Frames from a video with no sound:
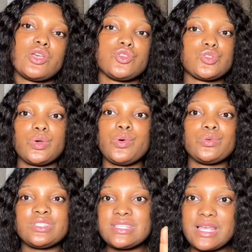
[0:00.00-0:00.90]
So
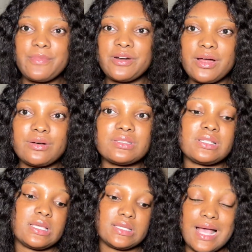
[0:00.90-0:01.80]
this time around
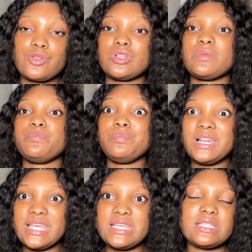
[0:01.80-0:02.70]
he's actually
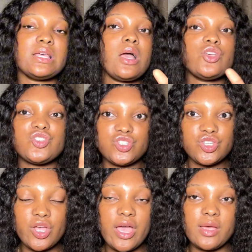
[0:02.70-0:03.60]
playing
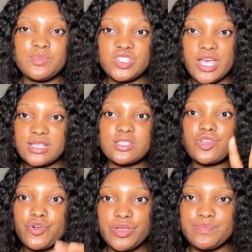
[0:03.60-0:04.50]
Shegs
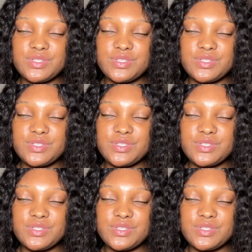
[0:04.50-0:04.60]
script.